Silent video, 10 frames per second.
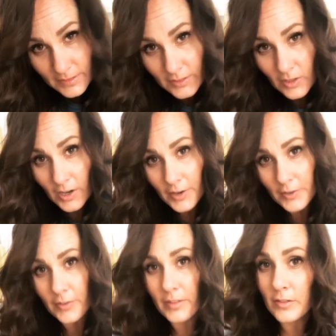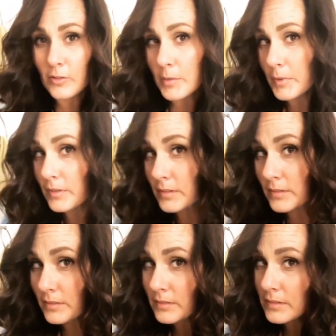a little harder than normal.
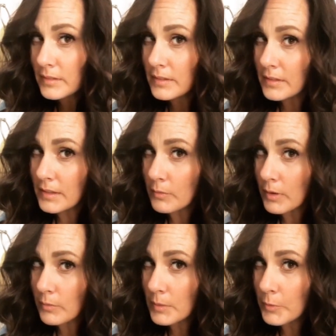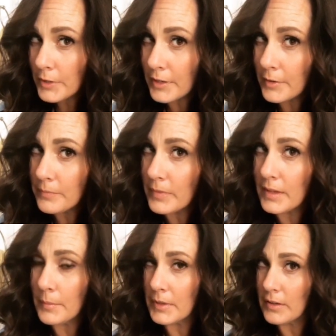And I want one more here, and
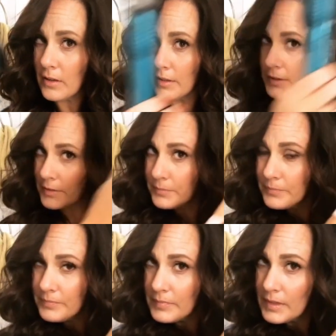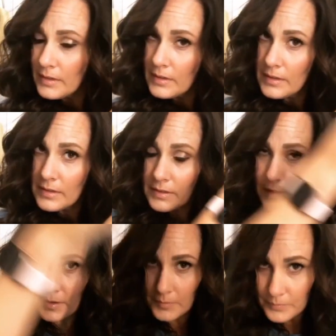then I'm gonna call it good.
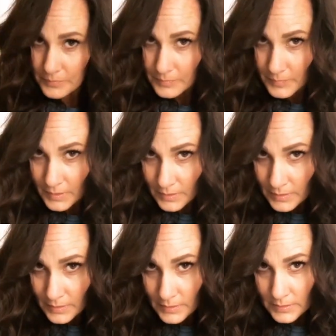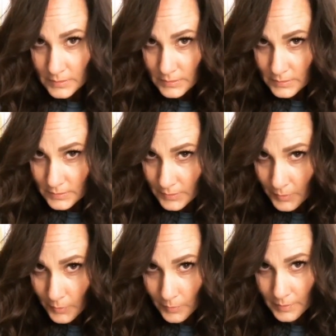Okay,
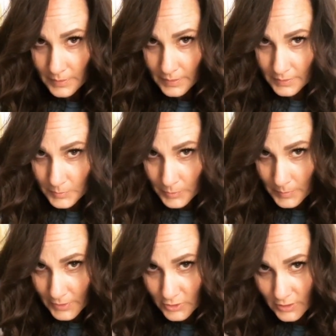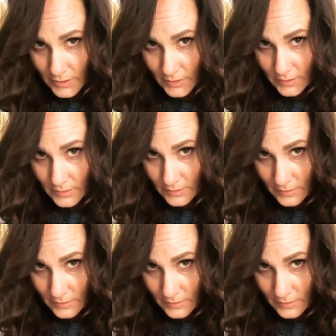so that's pretty much it.